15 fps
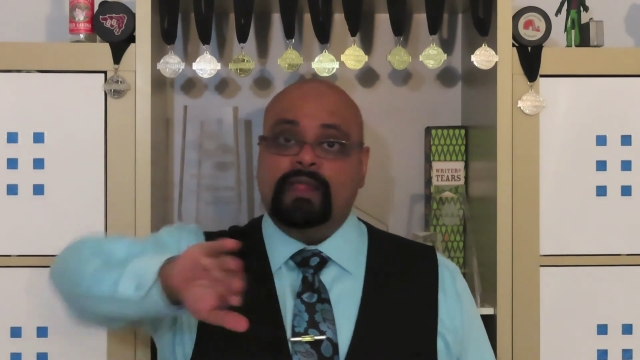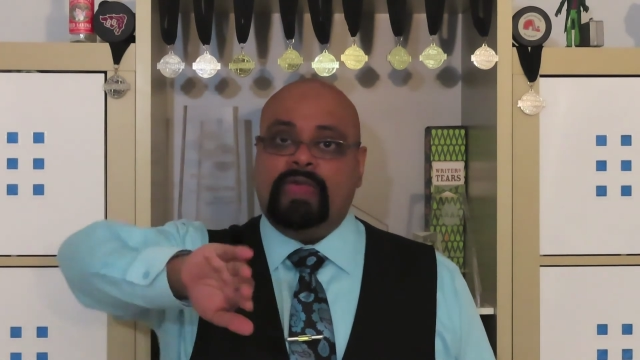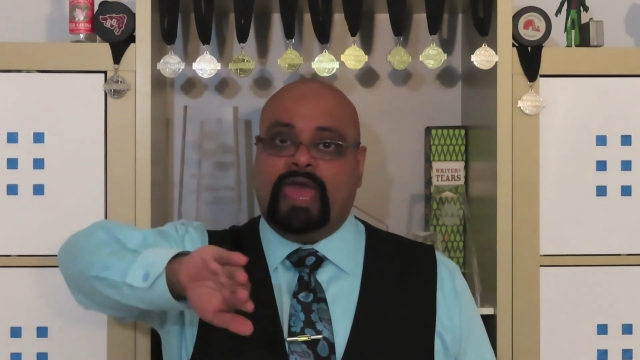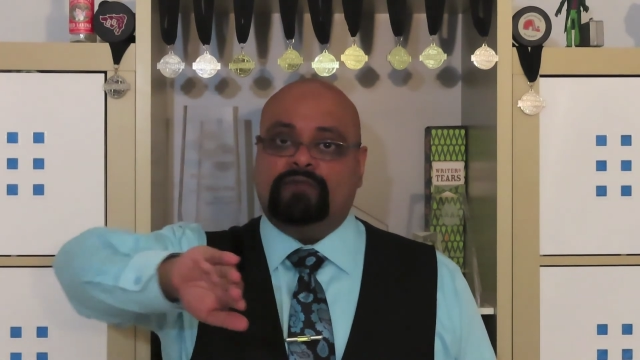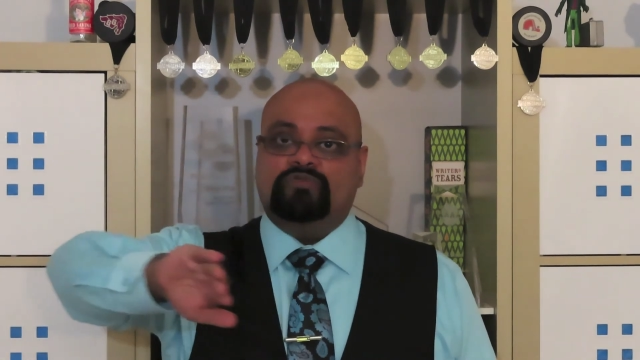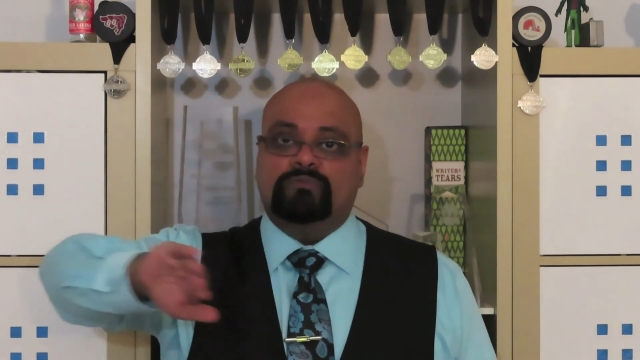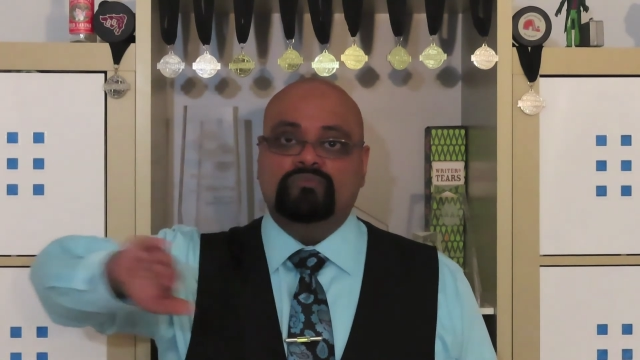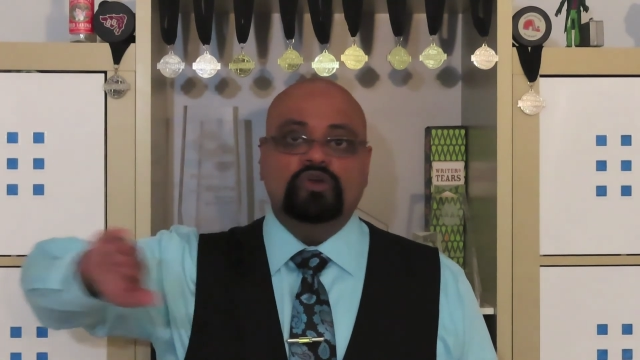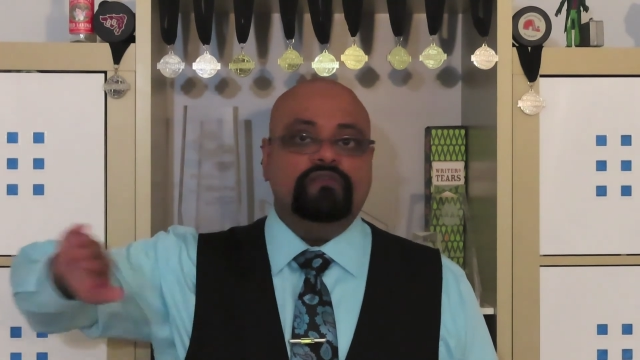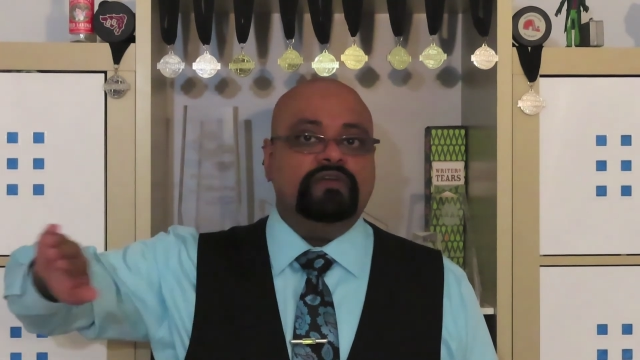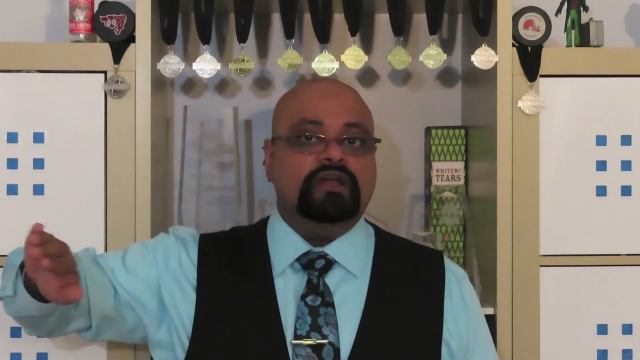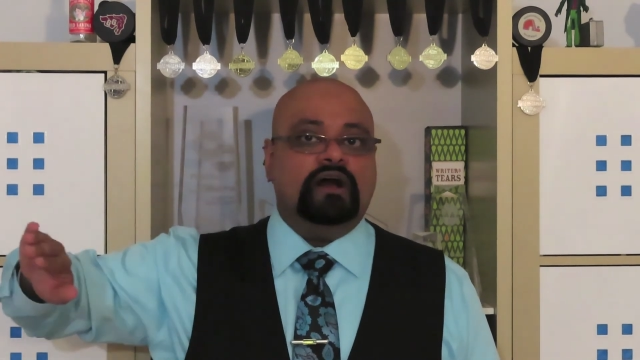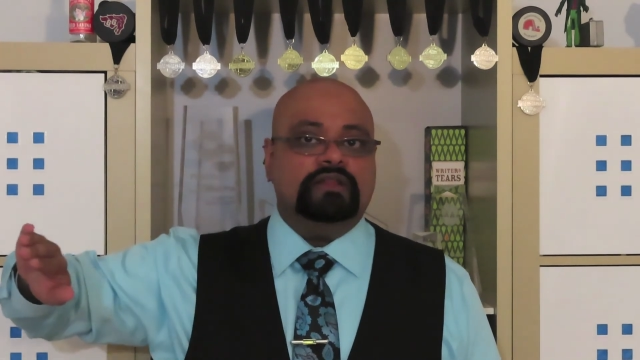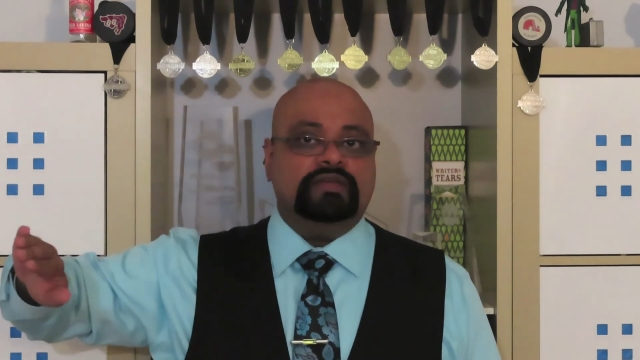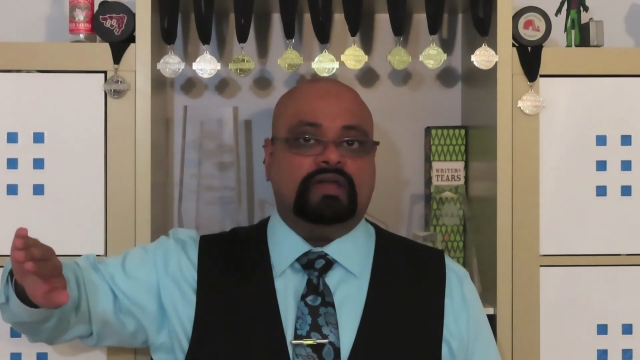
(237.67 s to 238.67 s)
and
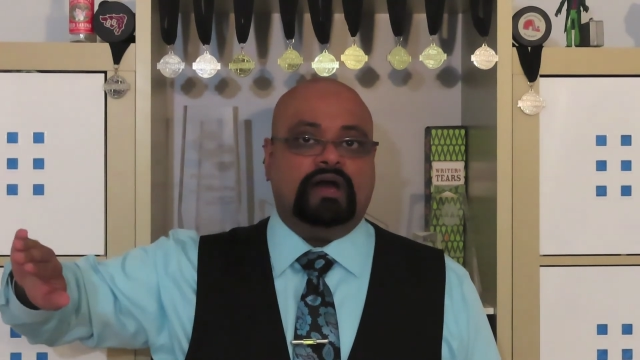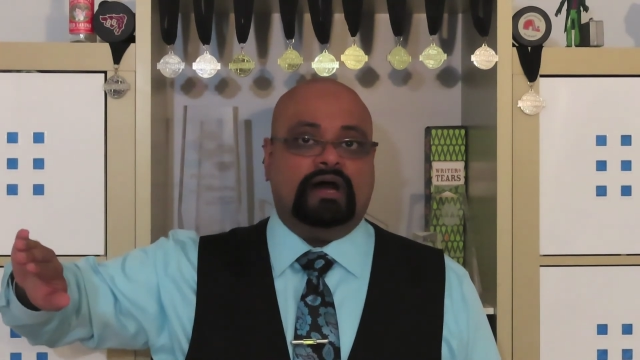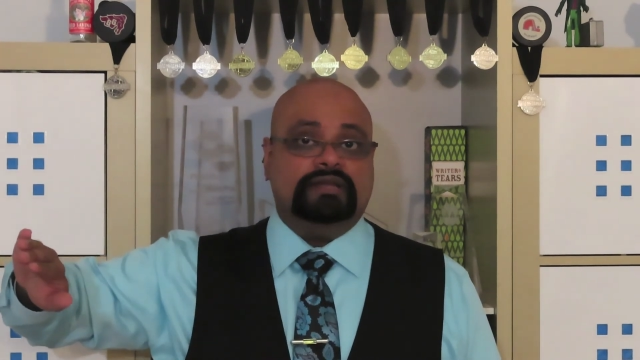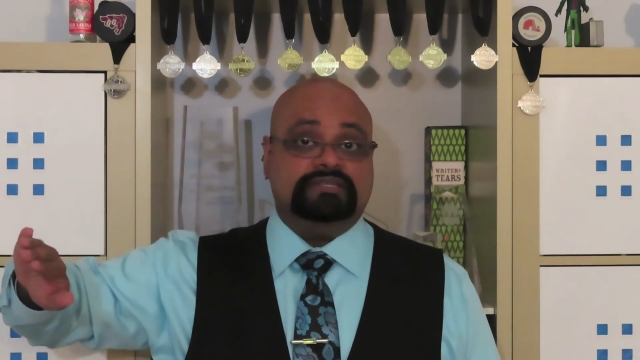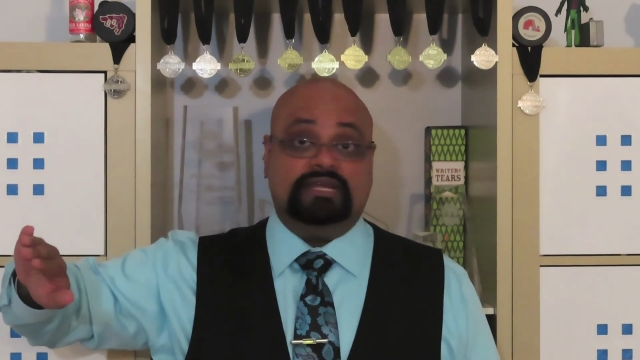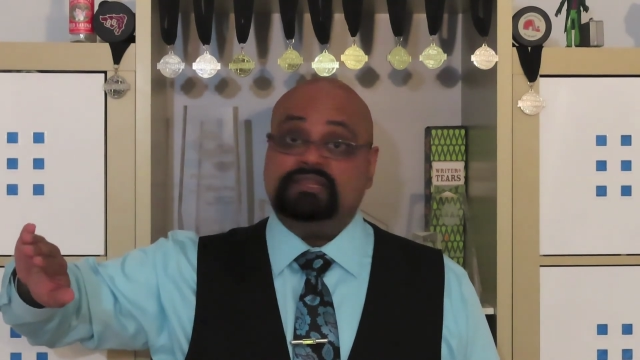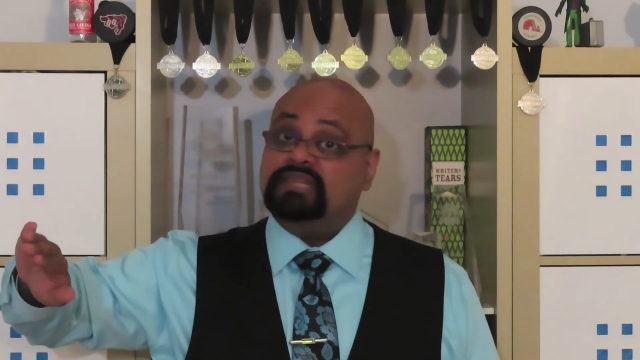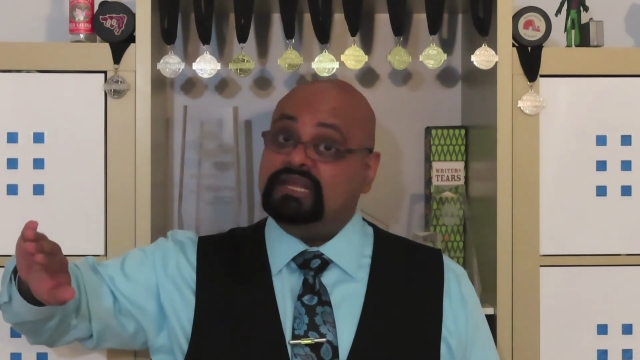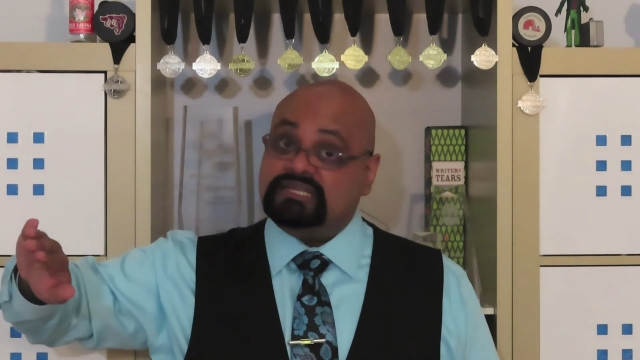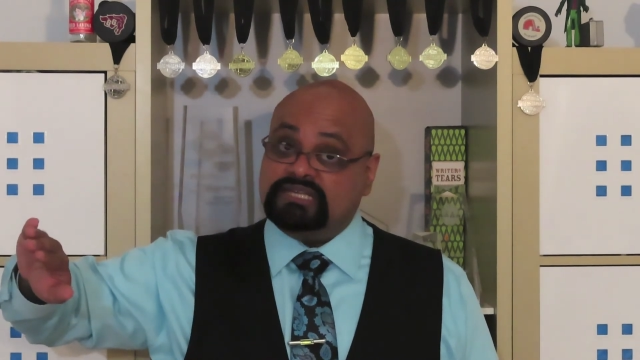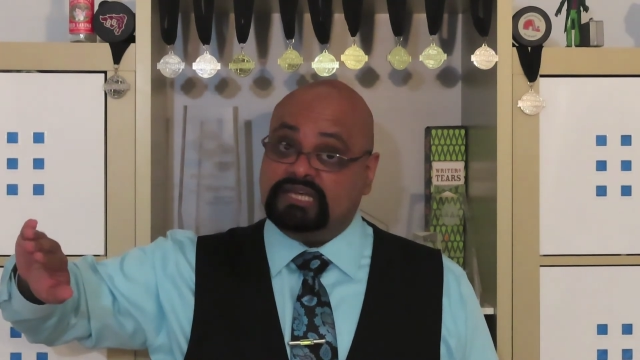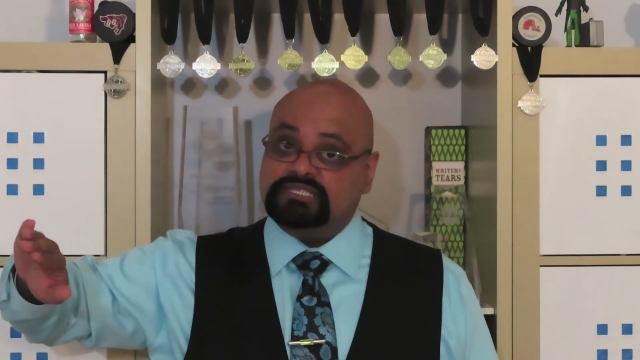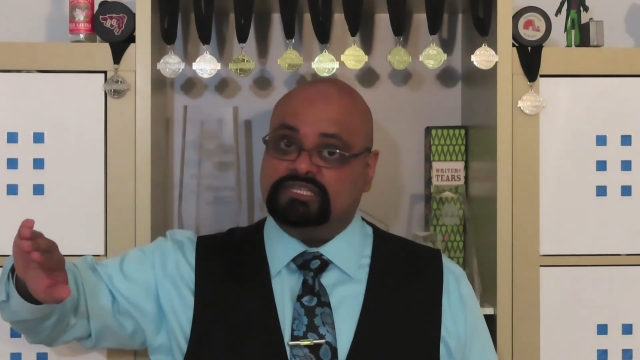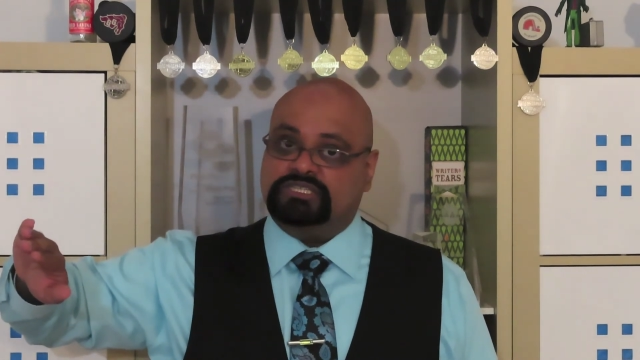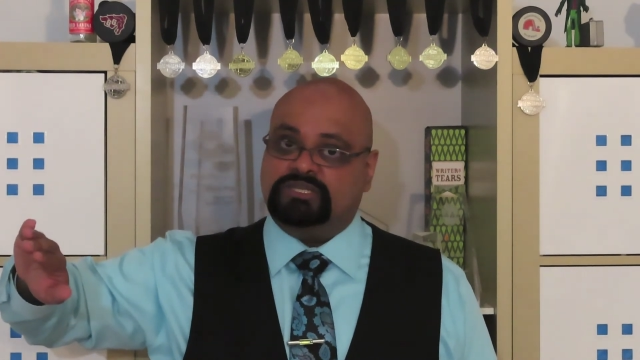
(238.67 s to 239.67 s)
removing all the content that
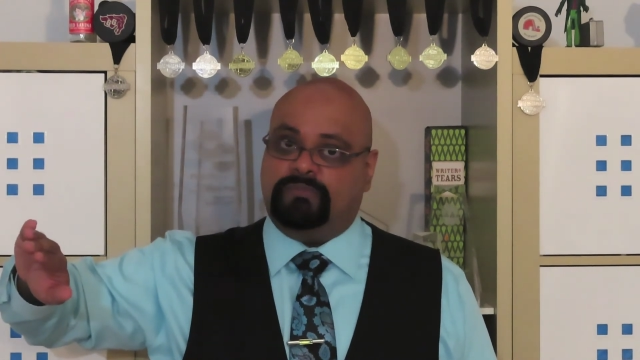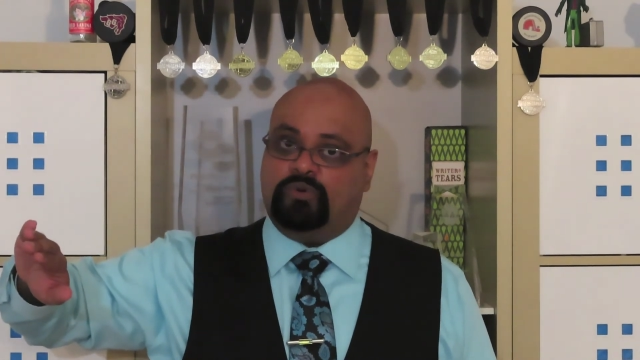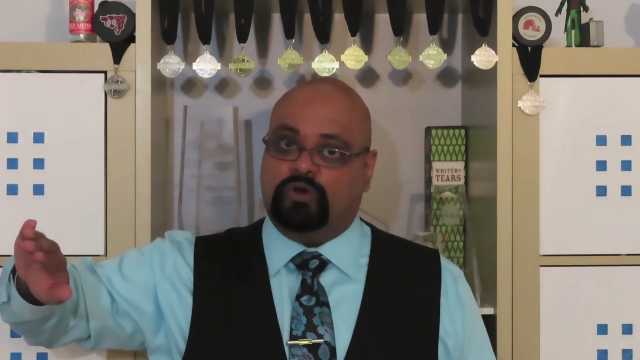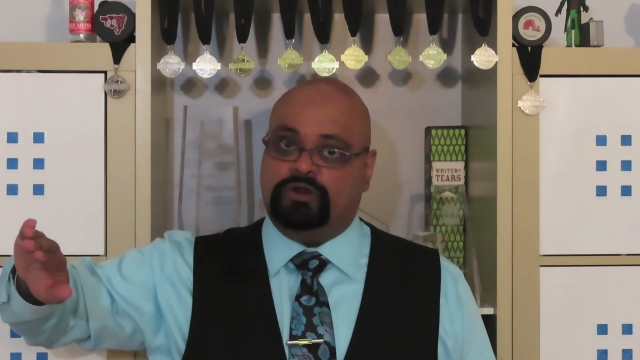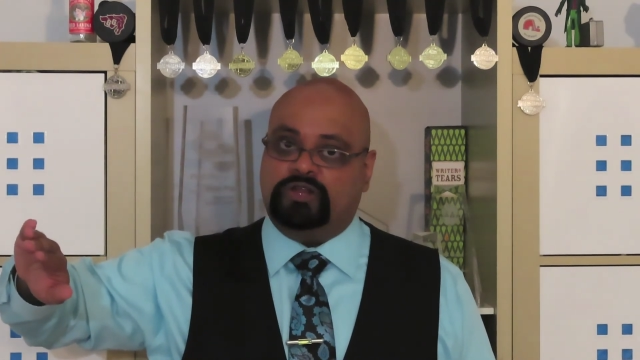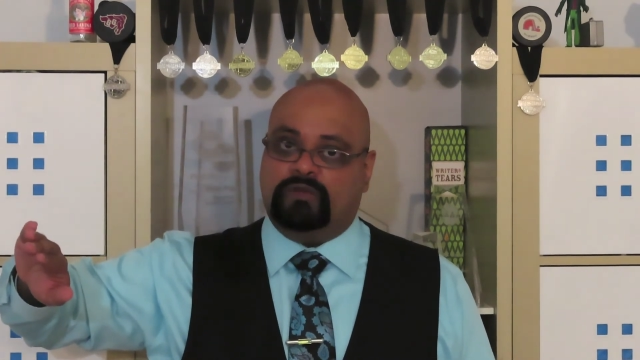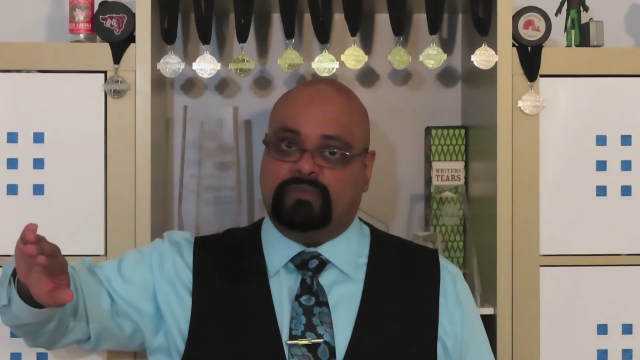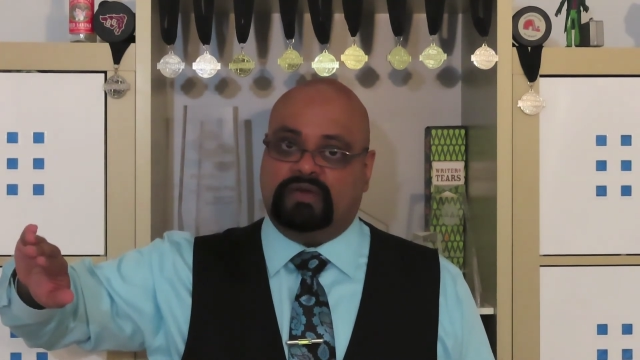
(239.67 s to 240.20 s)
doesn't support your